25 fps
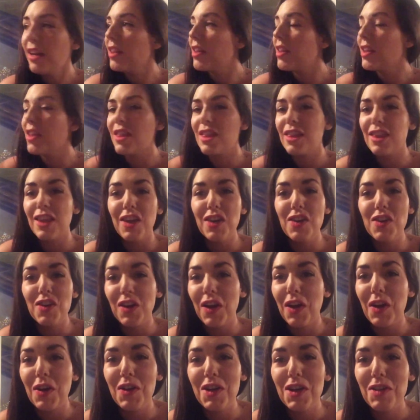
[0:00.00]
The
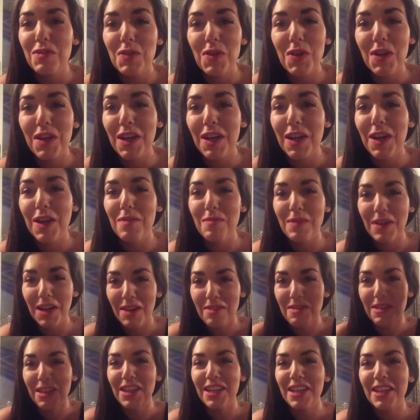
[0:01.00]
thunder, I don't know if you can hear it, but
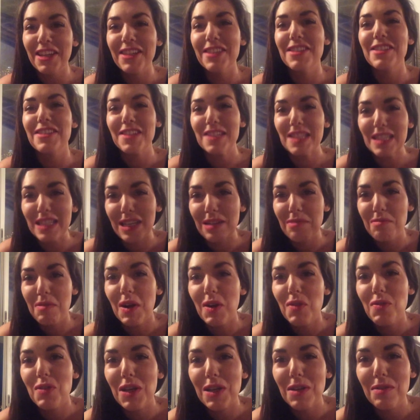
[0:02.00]
I feel like it's just like
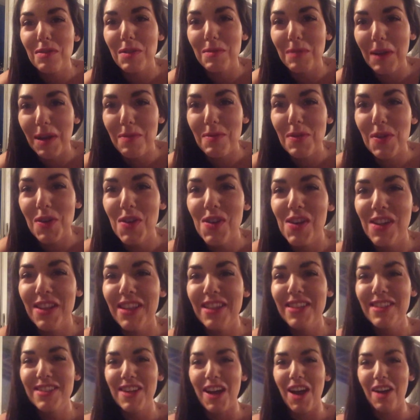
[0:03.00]
perfect for my mood in
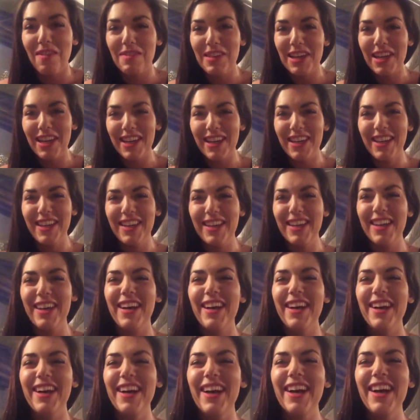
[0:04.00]
this topic.
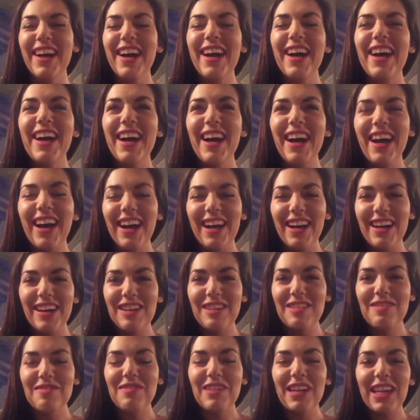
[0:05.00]

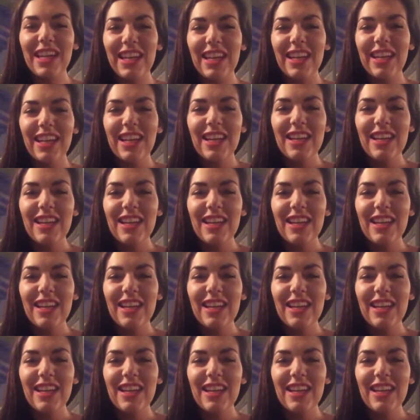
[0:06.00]
But